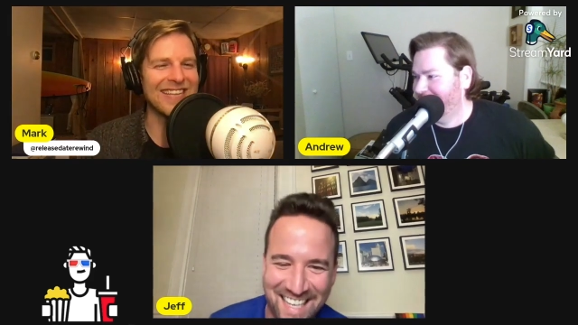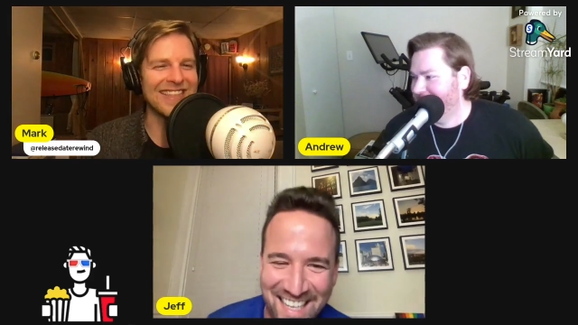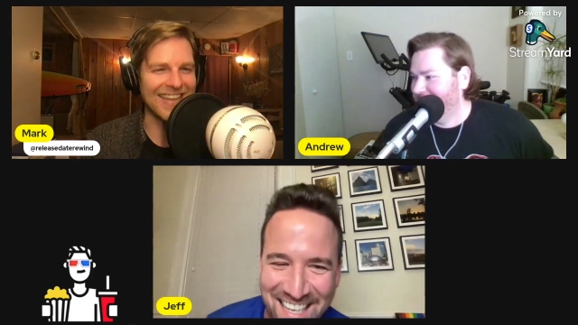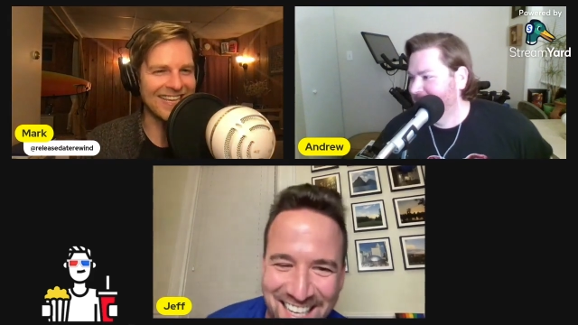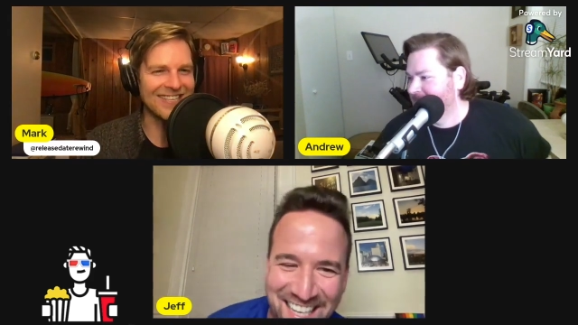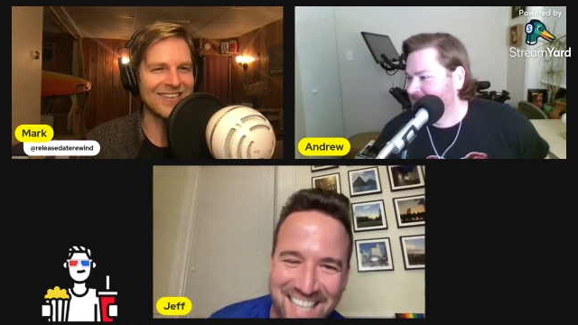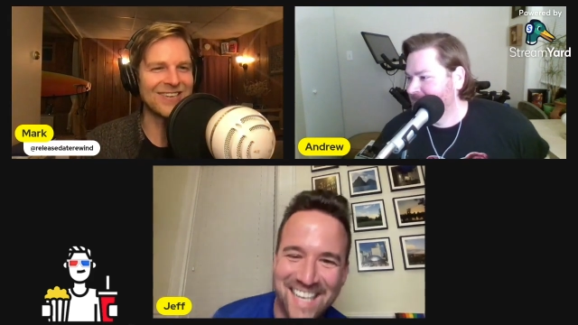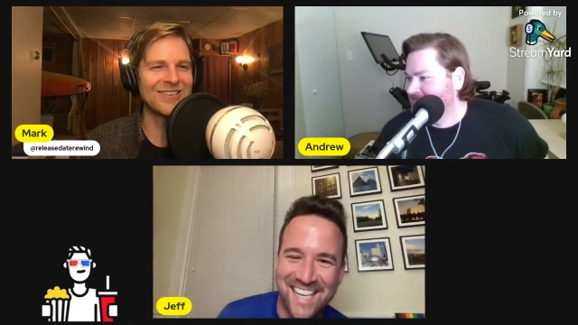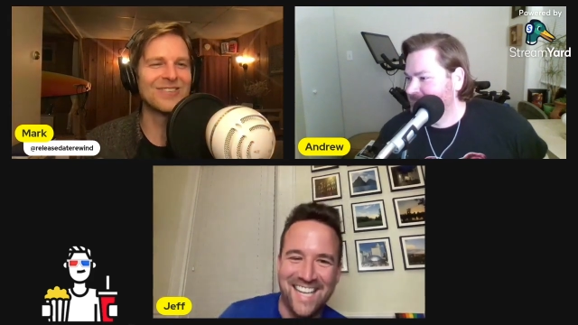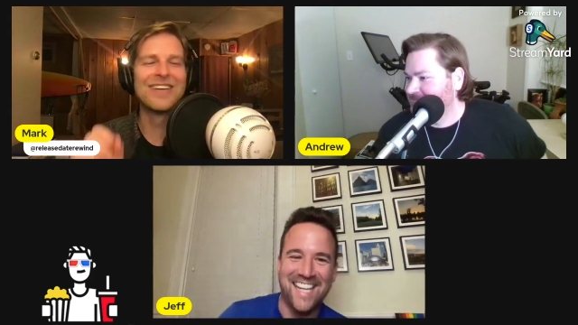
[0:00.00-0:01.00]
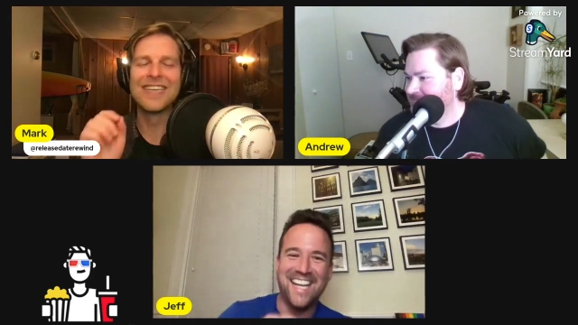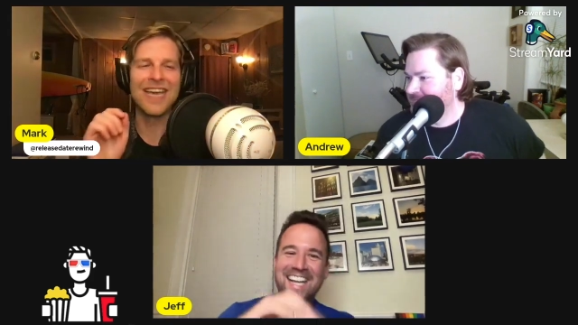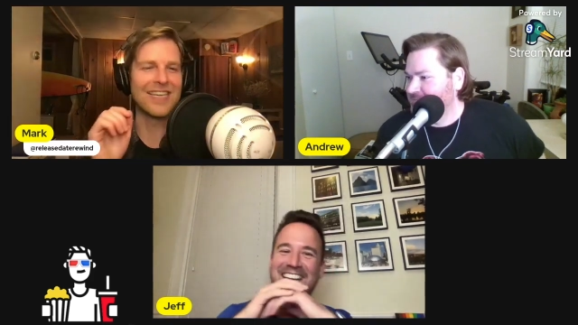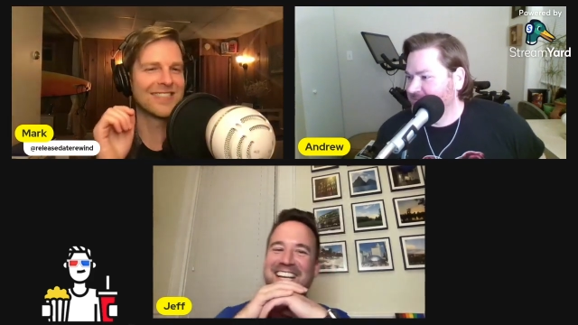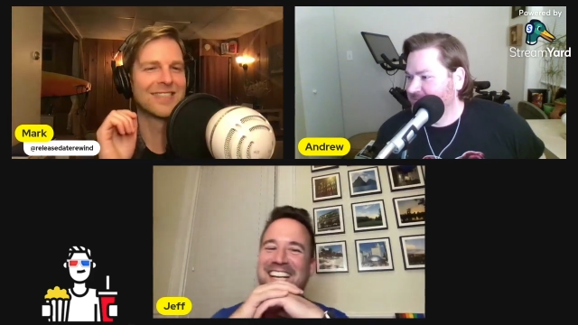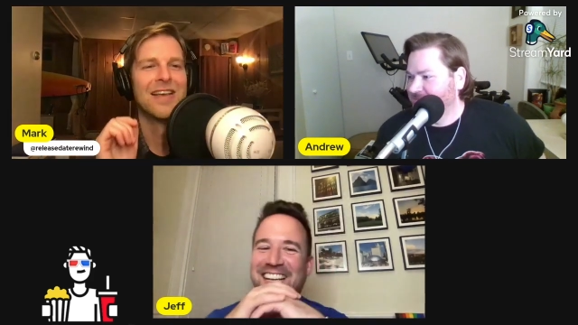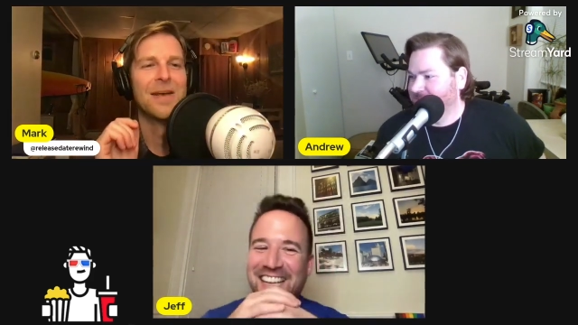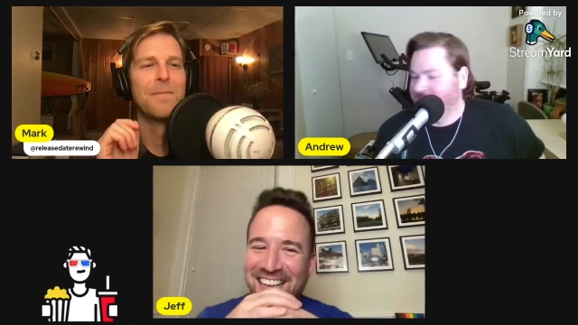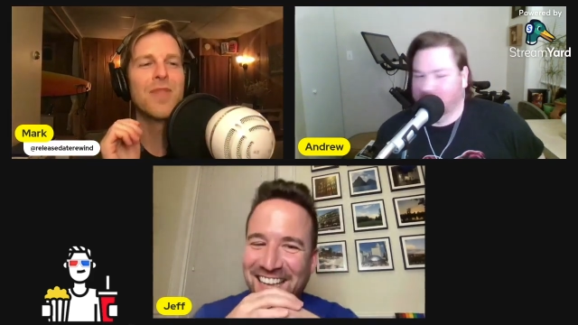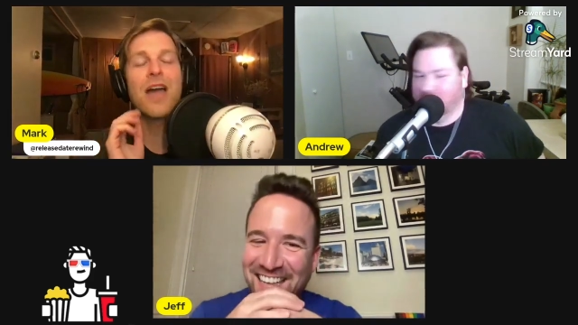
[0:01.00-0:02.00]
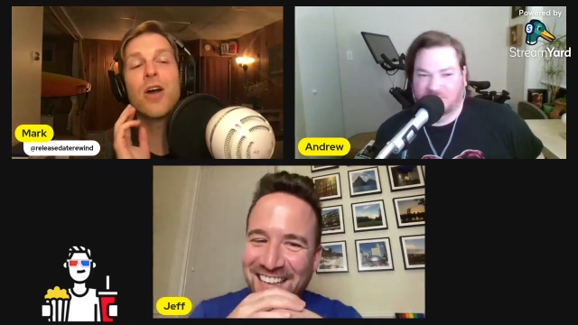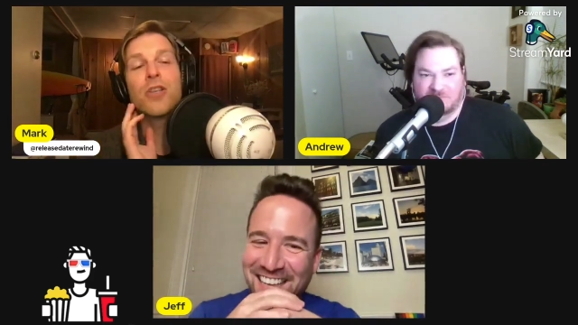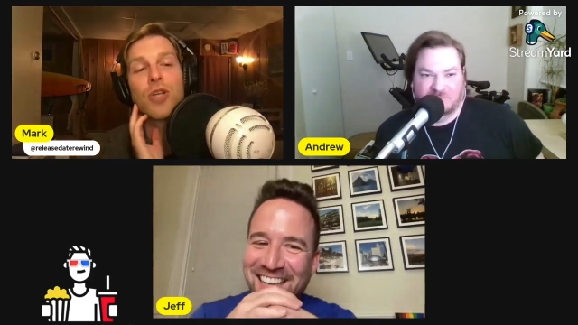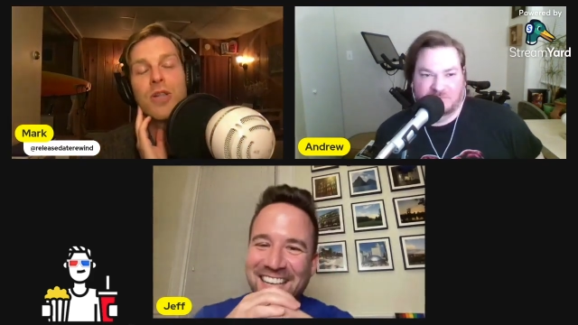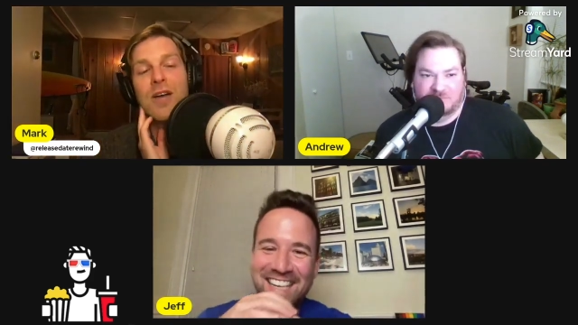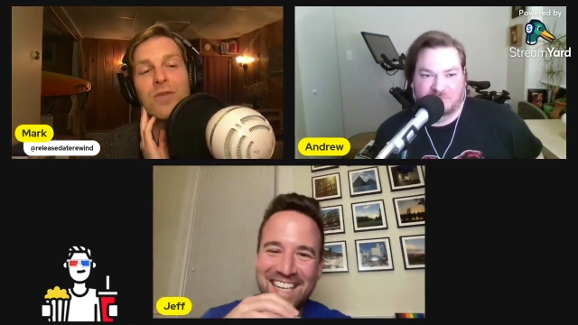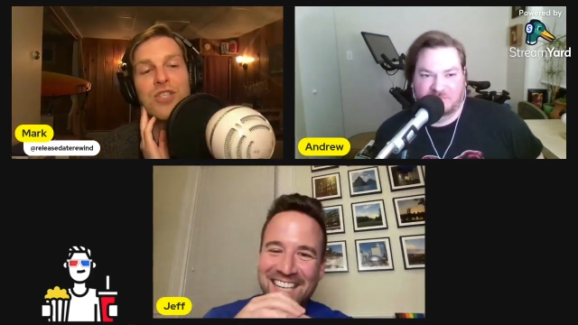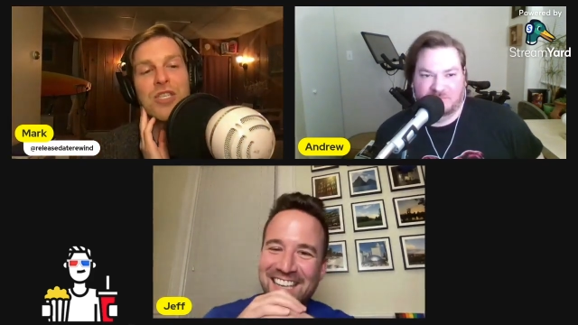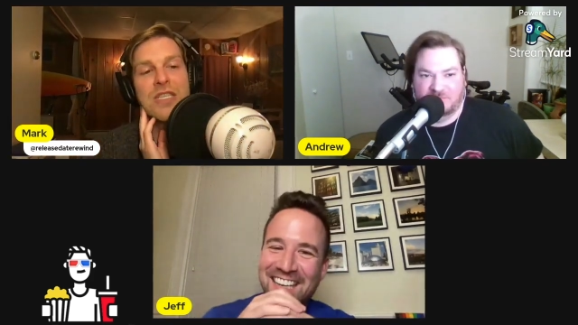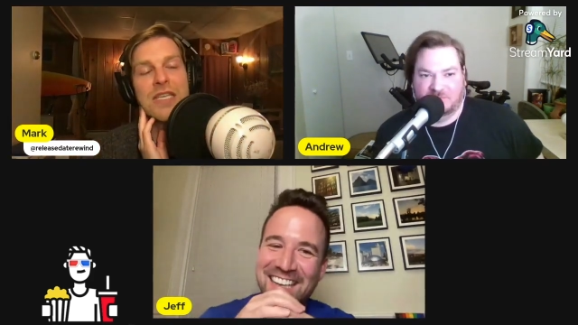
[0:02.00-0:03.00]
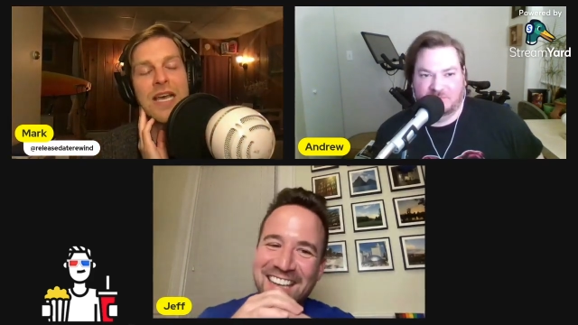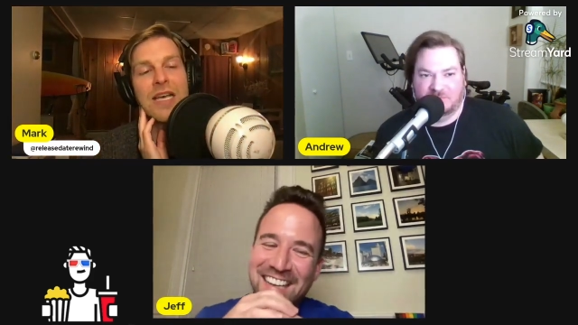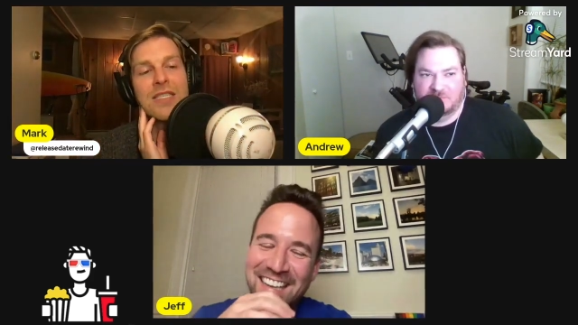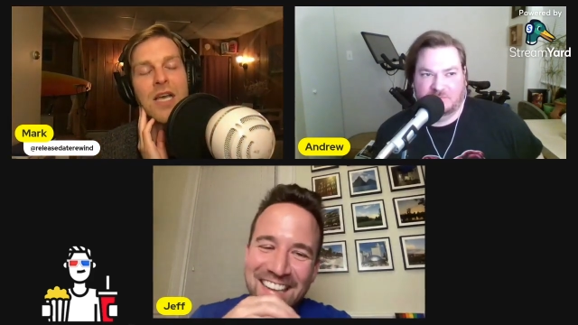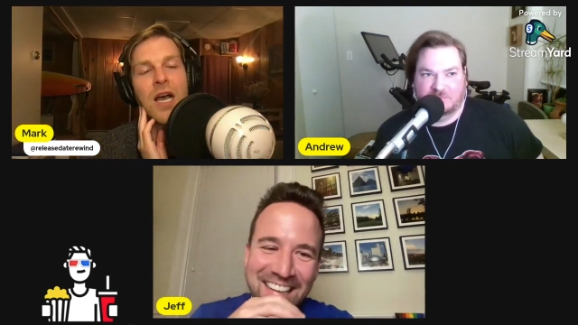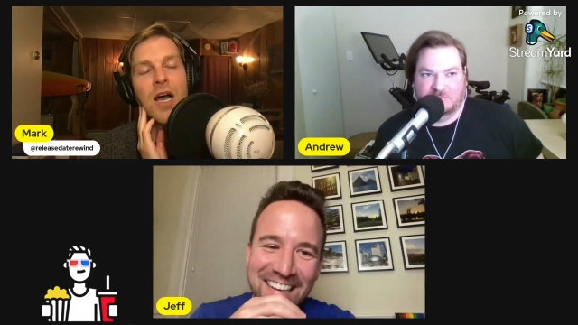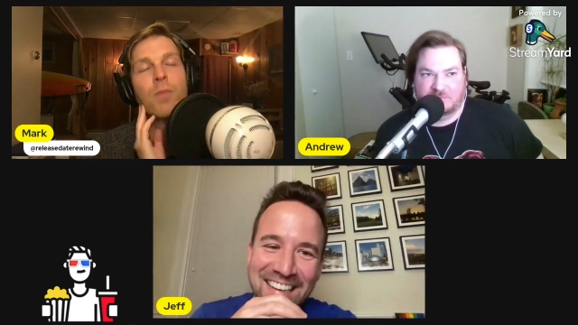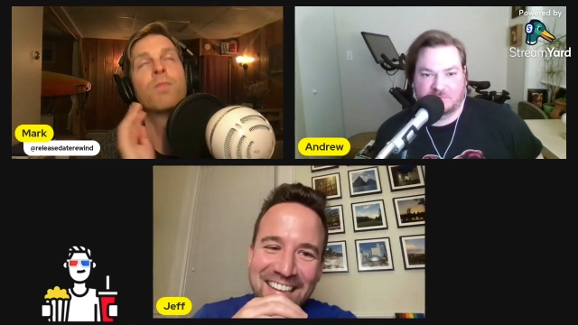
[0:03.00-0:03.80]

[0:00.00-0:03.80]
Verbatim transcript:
Speaker 1: Thank you. Yes. I also love when she says, uh,